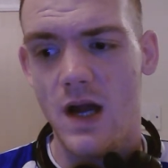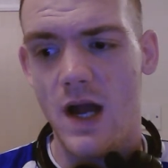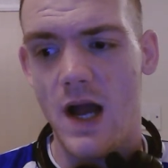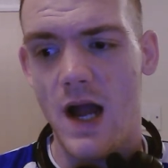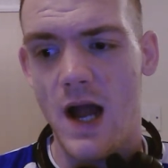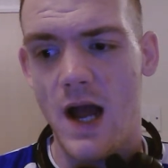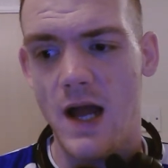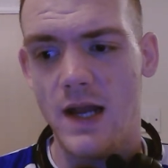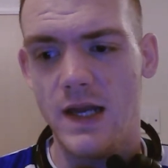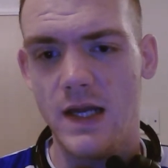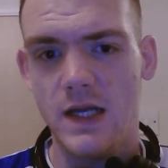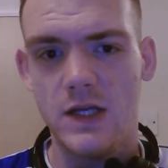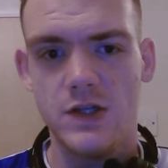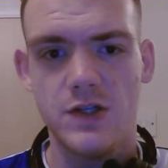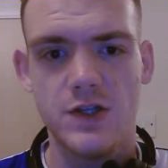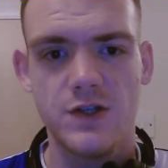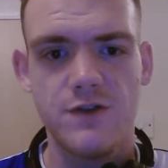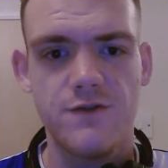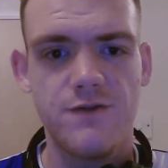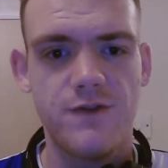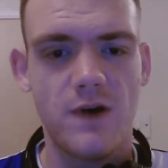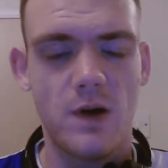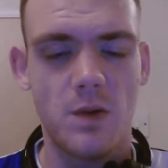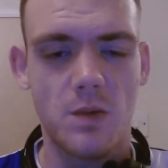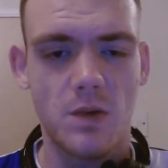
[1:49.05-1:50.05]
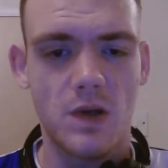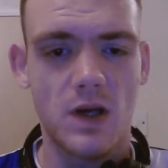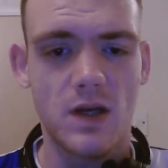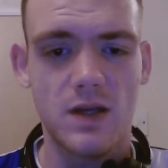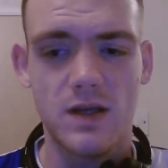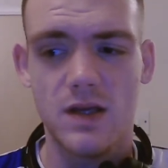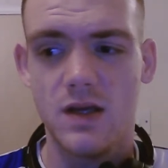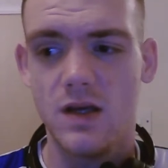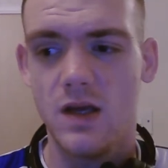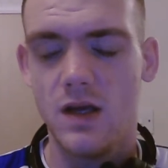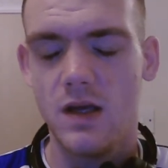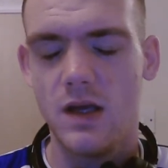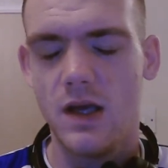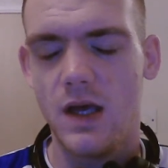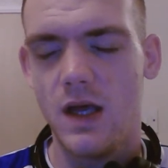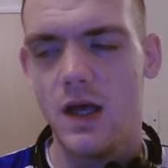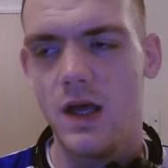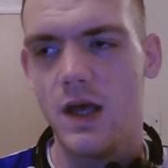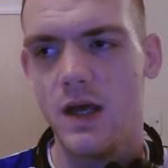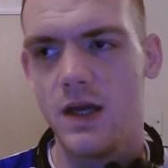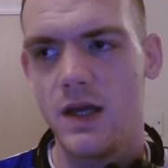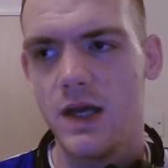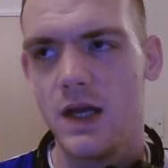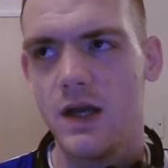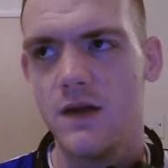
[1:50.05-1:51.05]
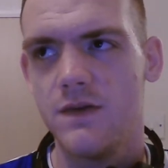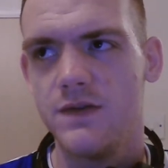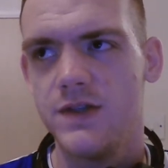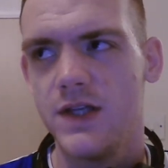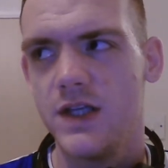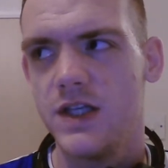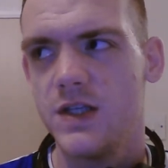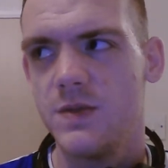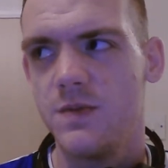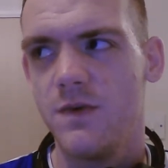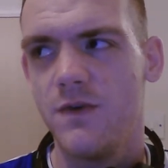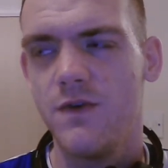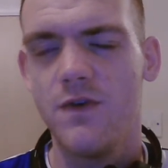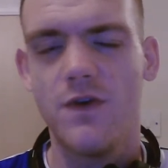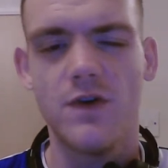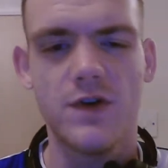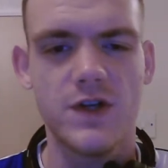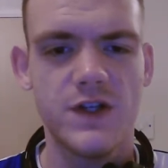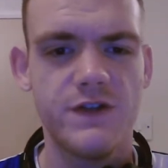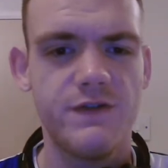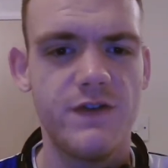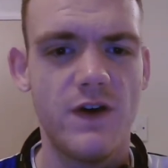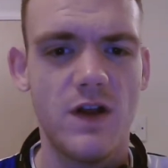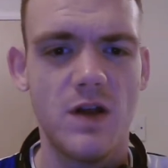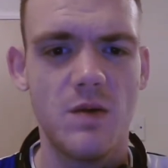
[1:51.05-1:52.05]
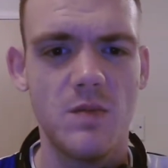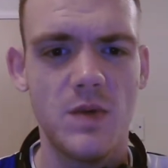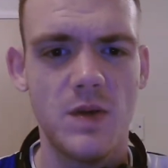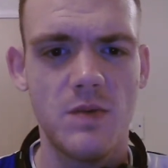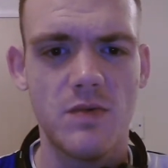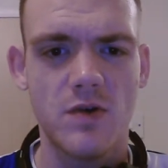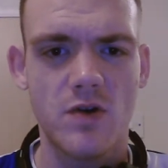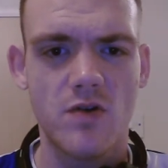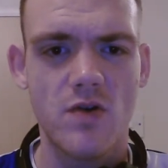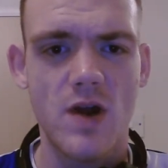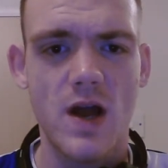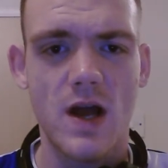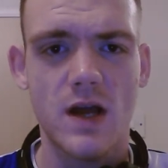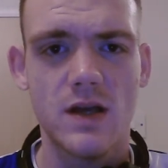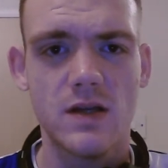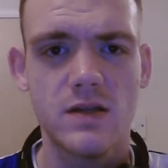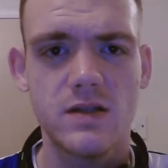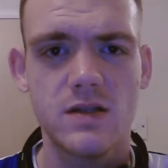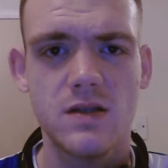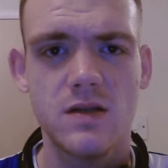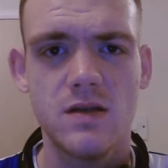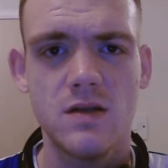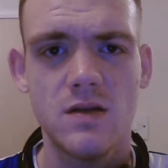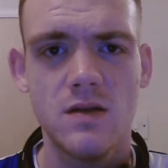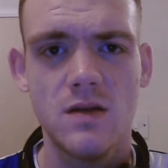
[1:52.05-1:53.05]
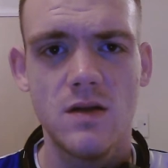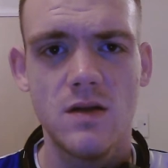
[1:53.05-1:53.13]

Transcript: And it just felt like, again, I've said this before, it just felt like we regressed.